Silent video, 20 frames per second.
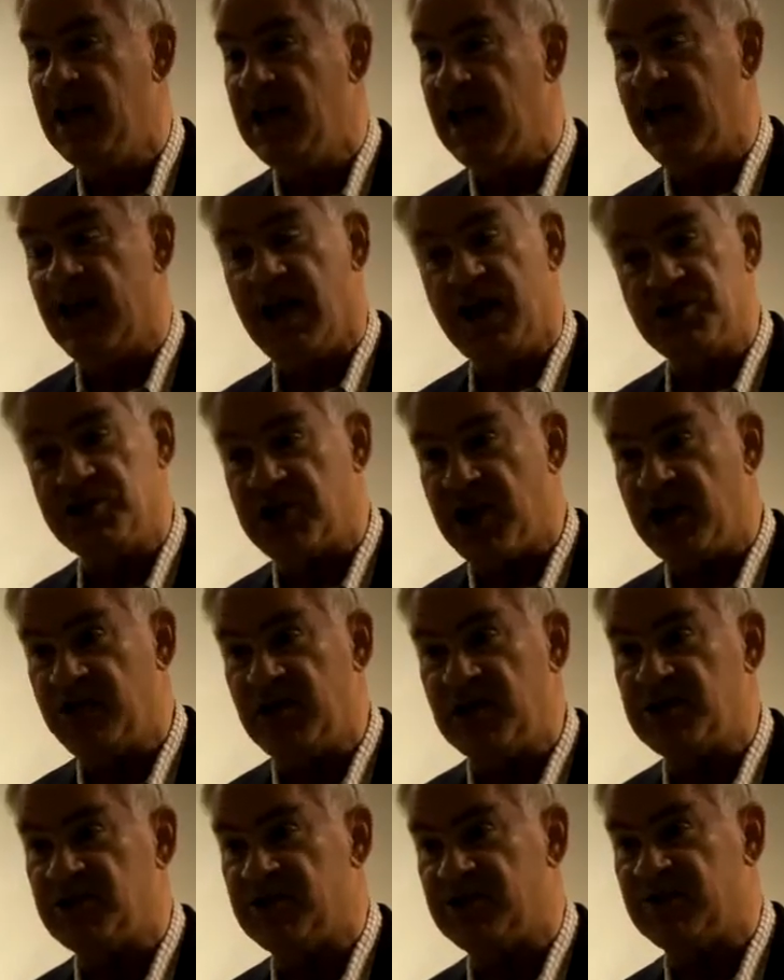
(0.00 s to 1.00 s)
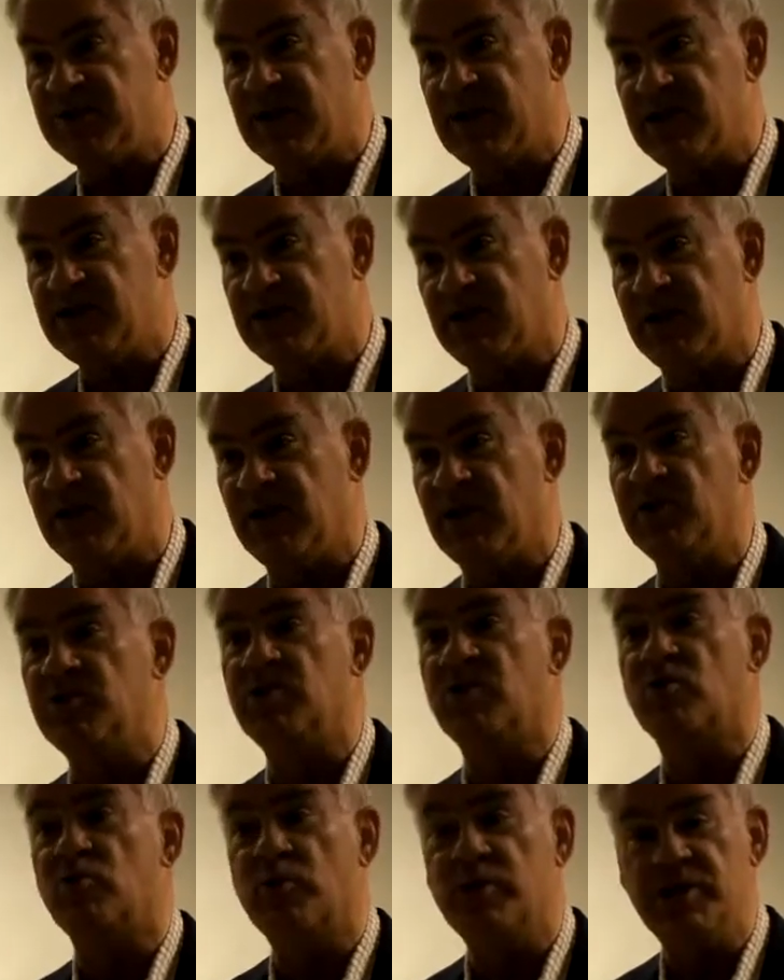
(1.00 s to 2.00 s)
And I say this as
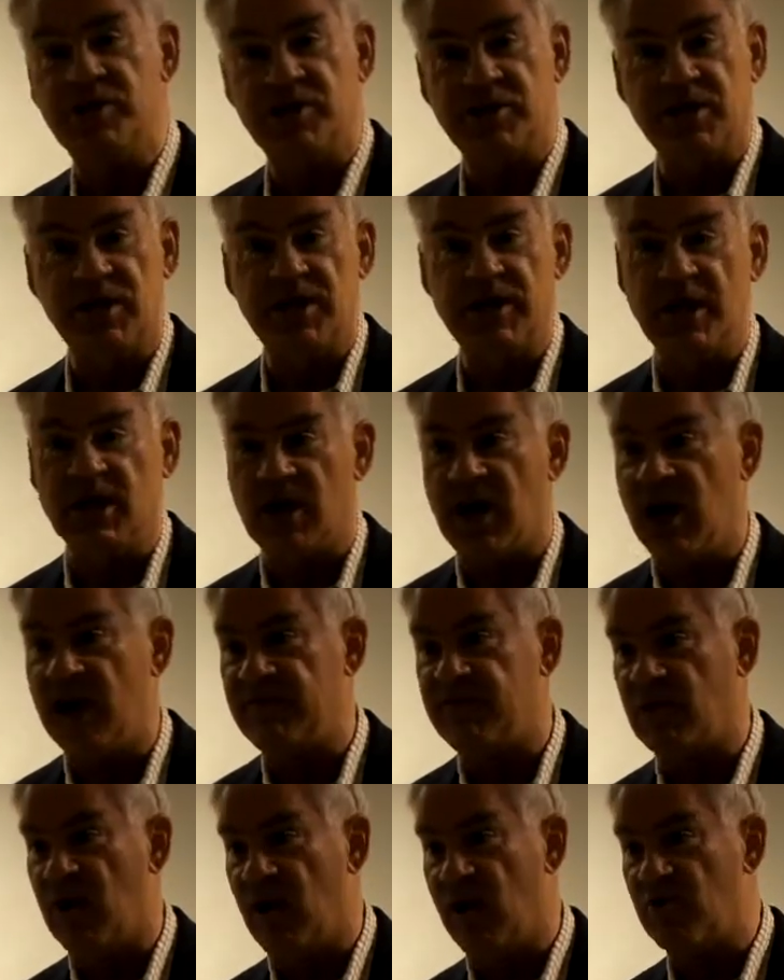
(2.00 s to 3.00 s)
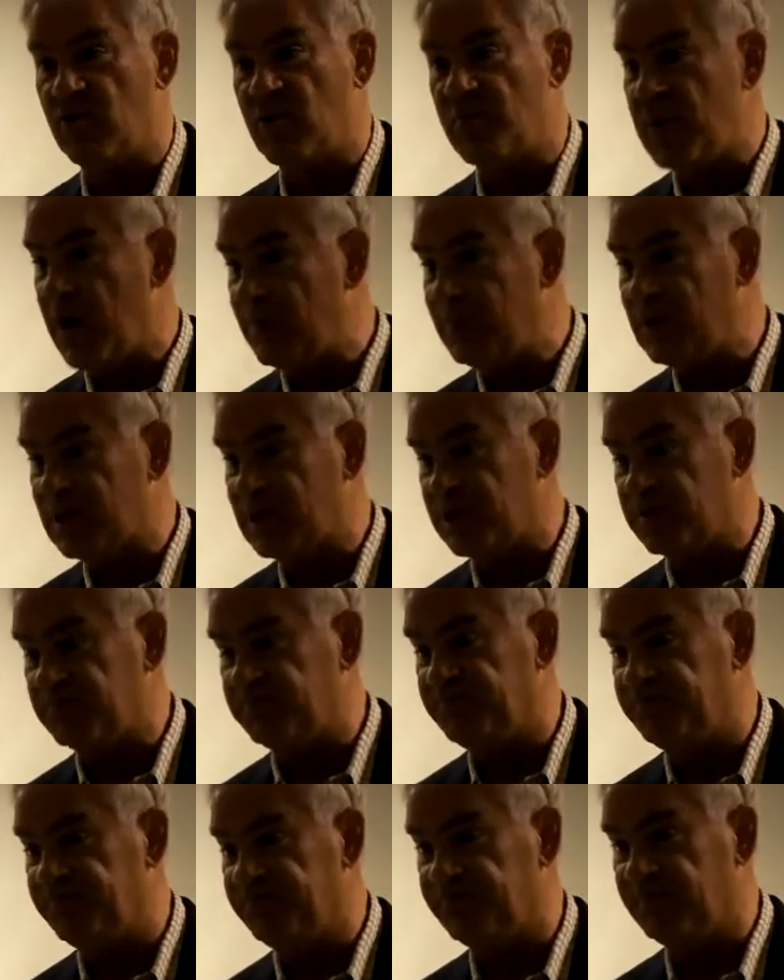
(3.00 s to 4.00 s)
until recently, a lifelong Republican.
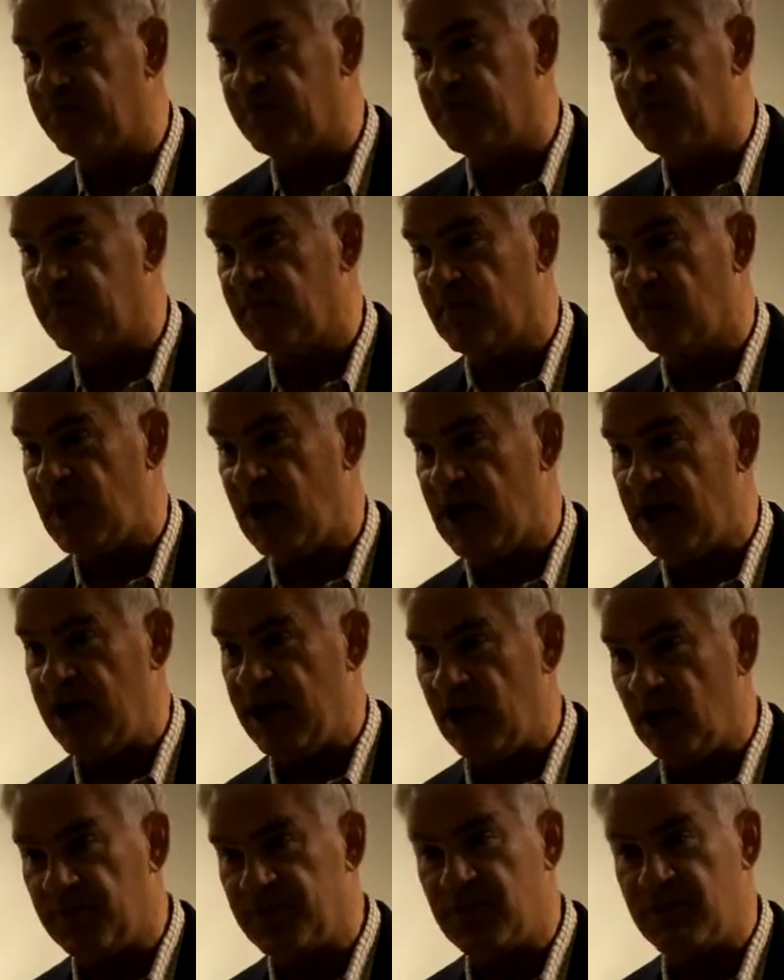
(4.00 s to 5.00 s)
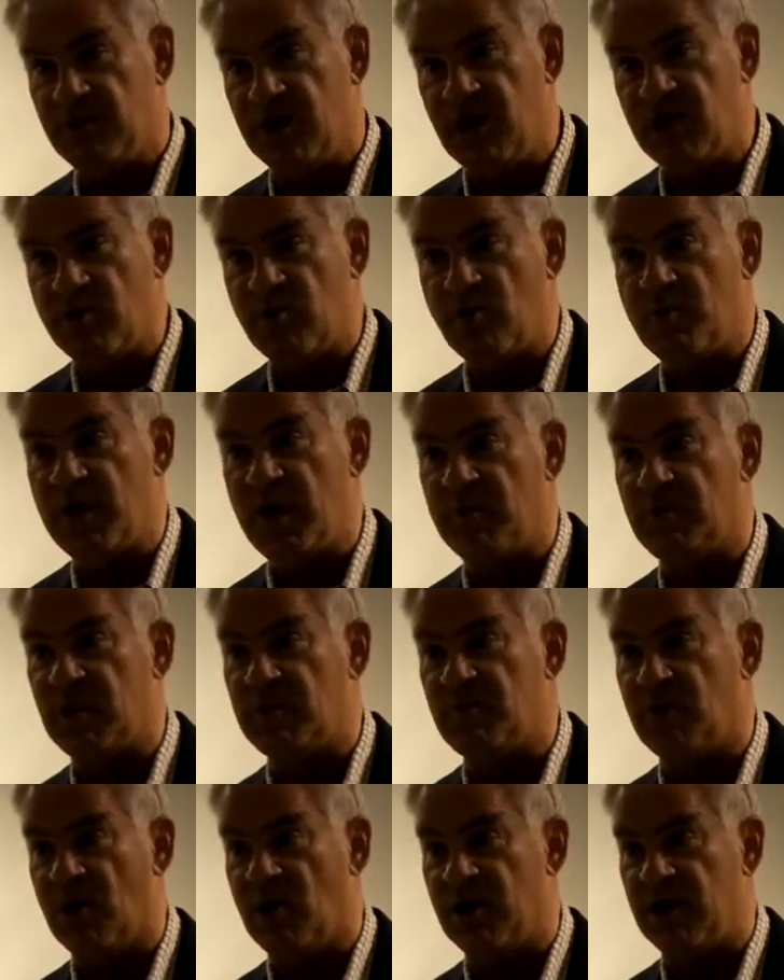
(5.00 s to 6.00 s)
I helped to build the Republican
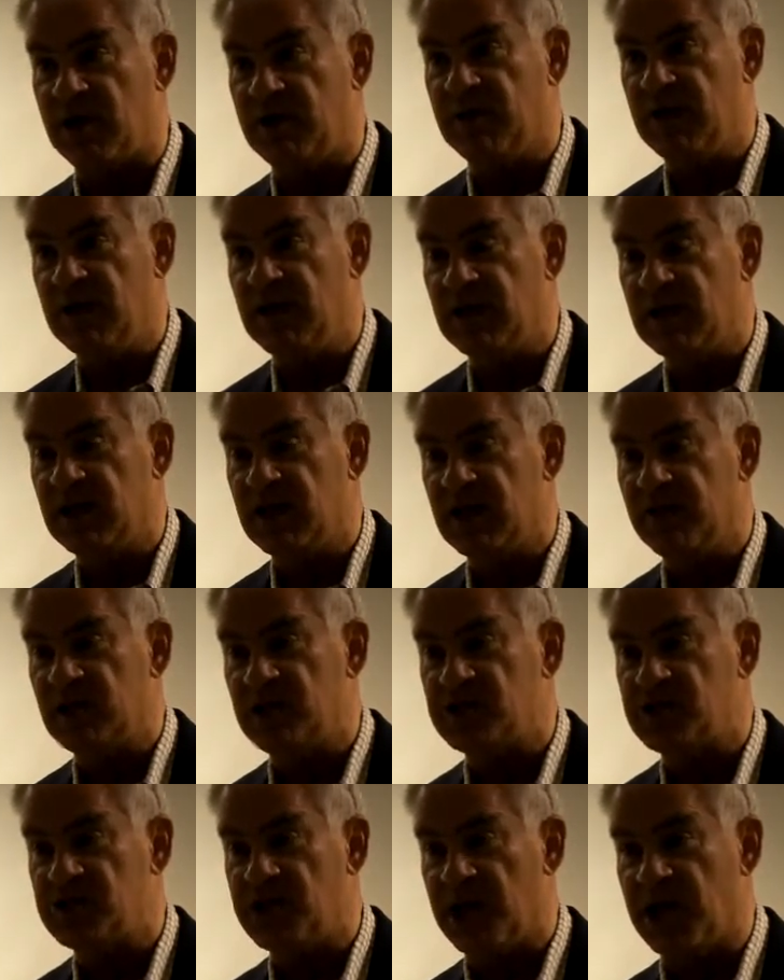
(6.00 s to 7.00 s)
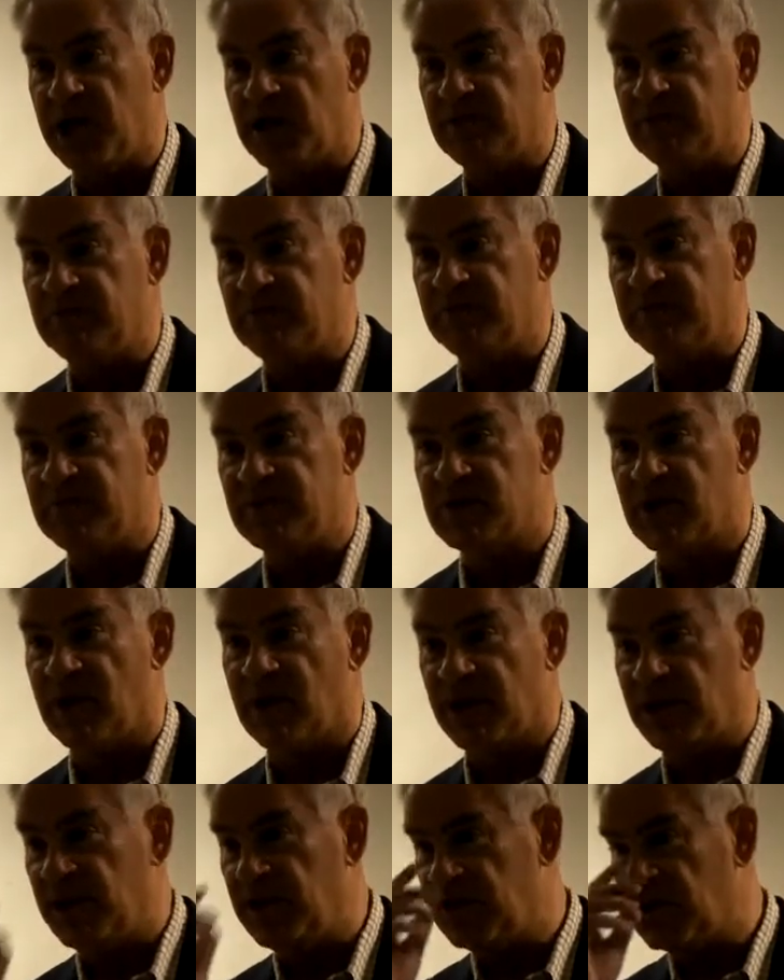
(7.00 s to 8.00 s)
Party in this state,
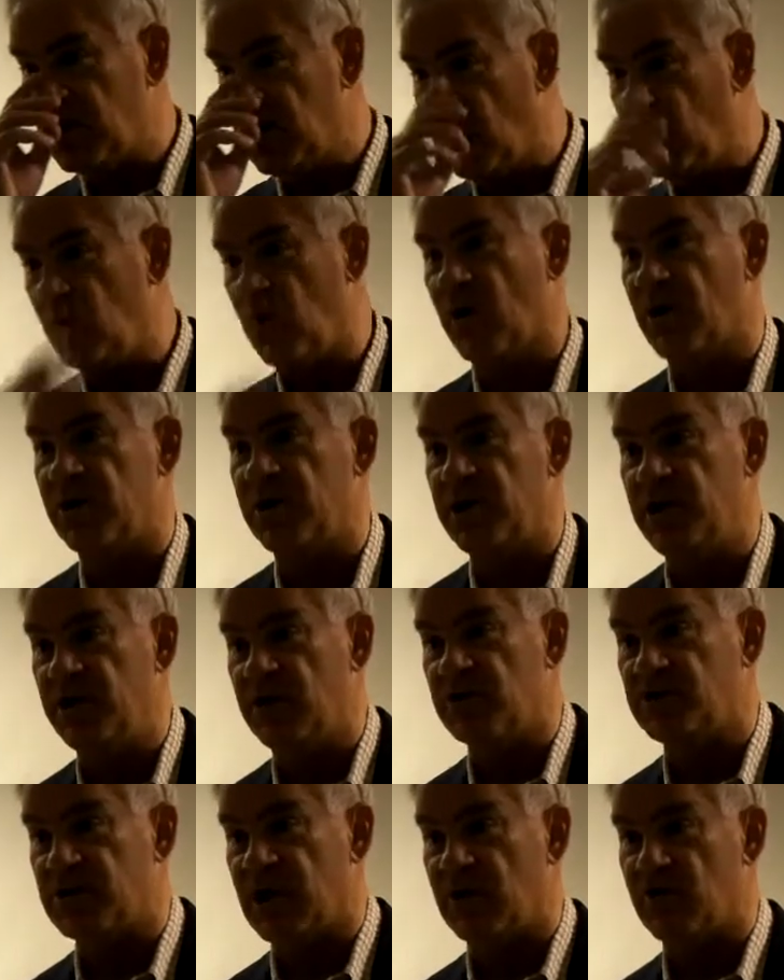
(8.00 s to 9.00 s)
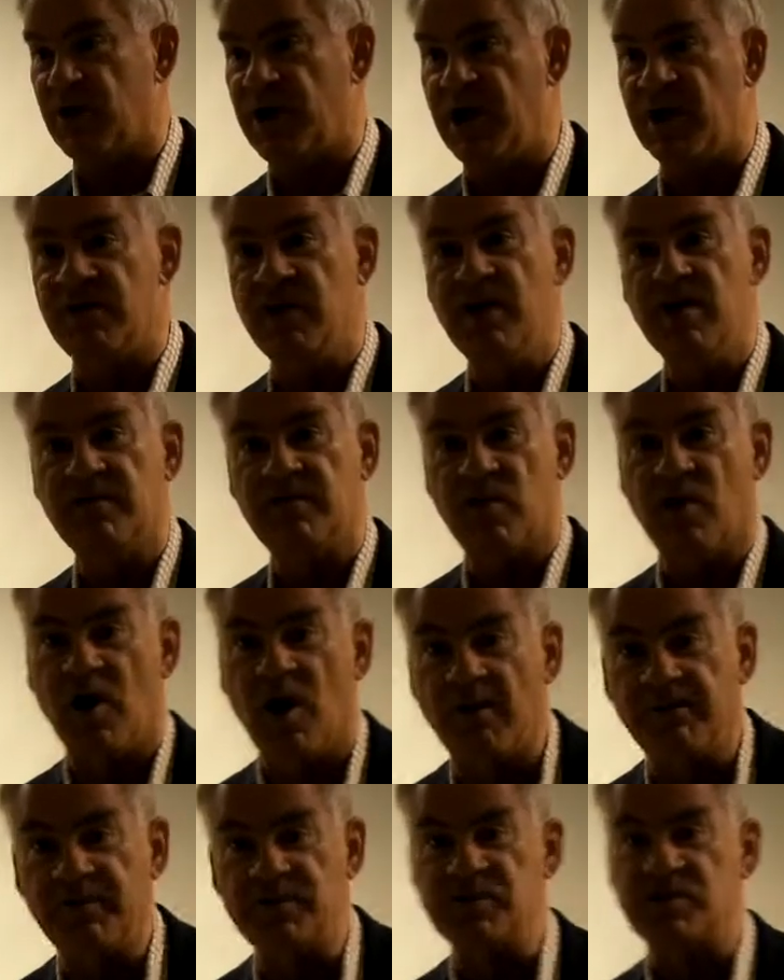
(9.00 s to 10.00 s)
starting in the Goldwater years. I ran for
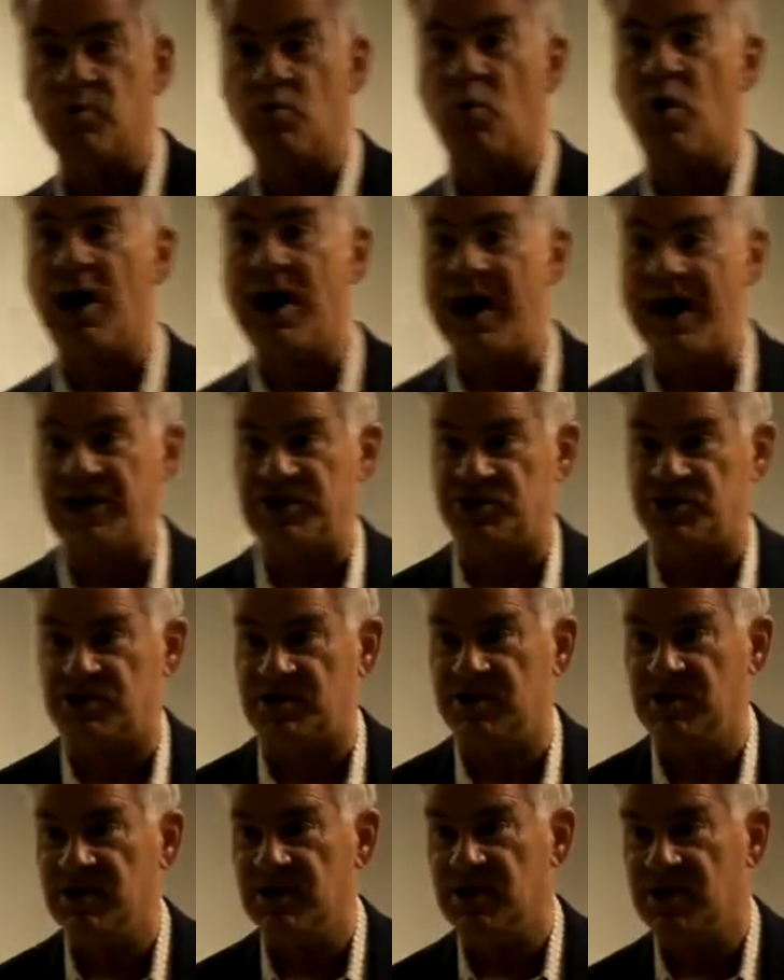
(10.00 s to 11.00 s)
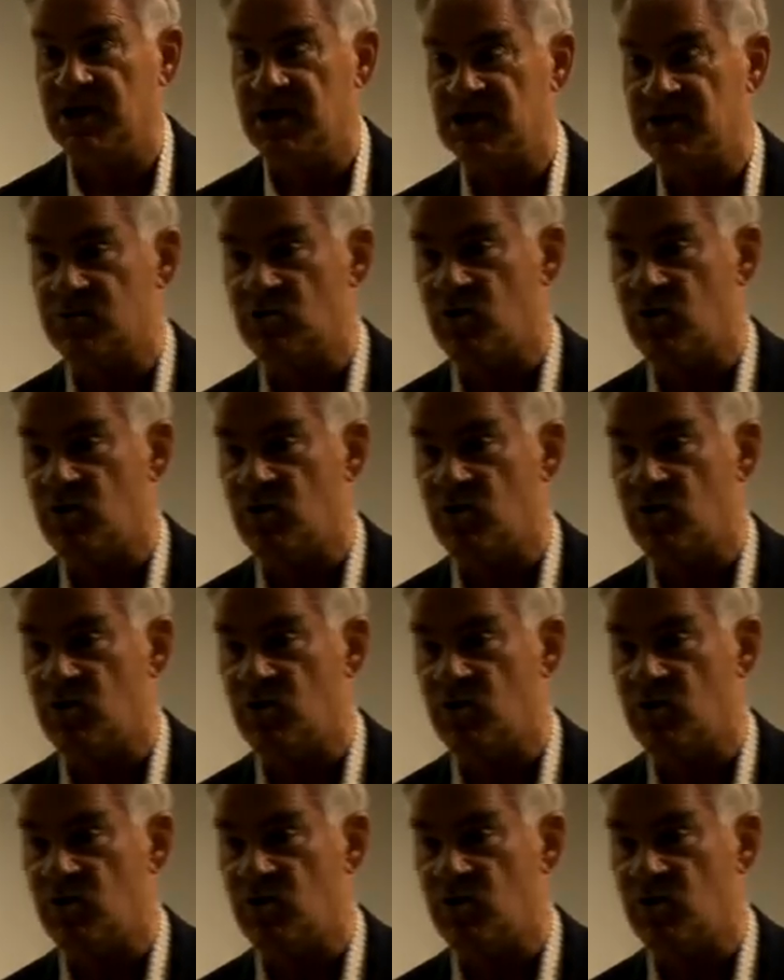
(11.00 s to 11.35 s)
office twice as a